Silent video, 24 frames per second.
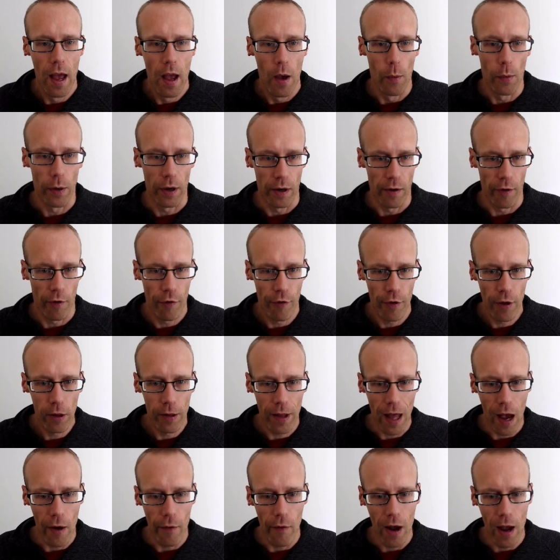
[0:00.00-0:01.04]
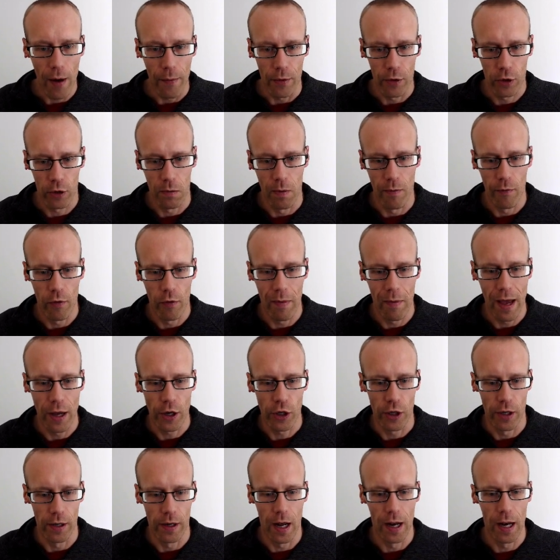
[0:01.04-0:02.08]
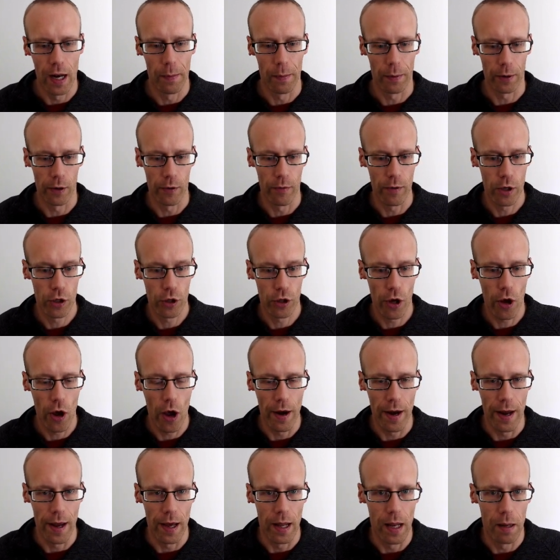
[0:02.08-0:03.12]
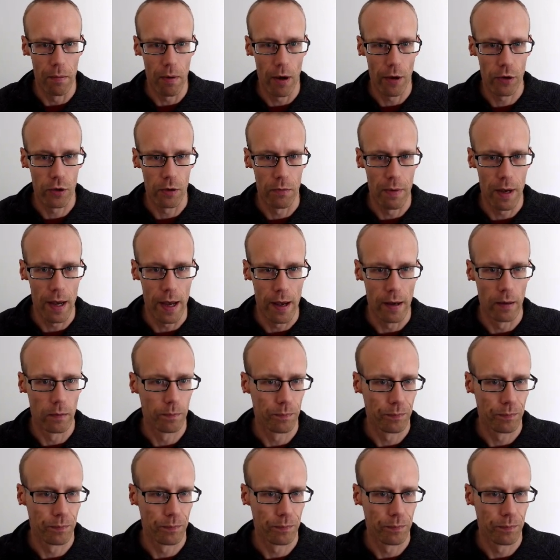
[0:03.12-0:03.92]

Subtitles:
We're going to fill that array with some information, and then we're going to return it at the bottom here.